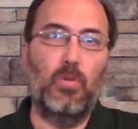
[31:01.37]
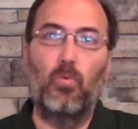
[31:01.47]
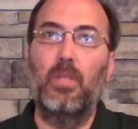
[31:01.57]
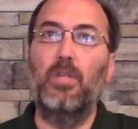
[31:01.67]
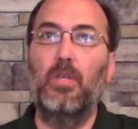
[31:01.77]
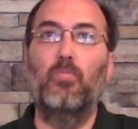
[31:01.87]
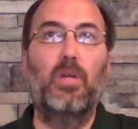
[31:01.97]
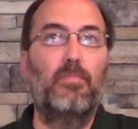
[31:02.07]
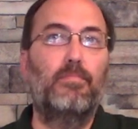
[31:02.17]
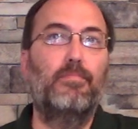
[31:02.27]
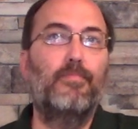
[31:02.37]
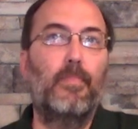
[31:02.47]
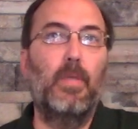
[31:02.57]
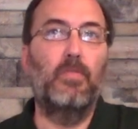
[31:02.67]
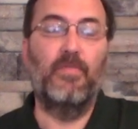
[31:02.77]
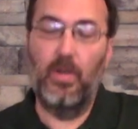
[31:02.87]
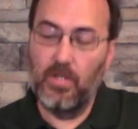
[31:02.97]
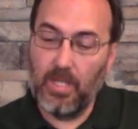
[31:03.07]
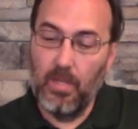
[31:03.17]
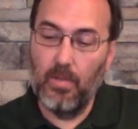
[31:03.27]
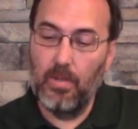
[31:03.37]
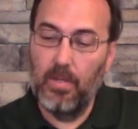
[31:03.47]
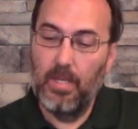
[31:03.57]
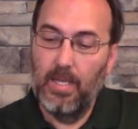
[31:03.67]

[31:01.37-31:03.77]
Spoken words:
was a really good one. He was very skilled.